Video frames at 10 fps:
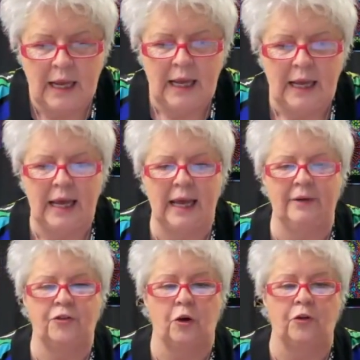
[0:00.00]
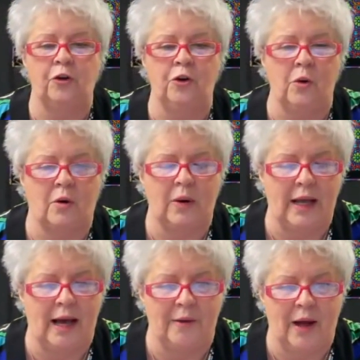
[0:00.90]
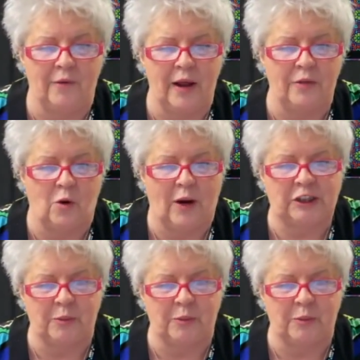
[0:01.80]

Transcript: And so the new uh, another question we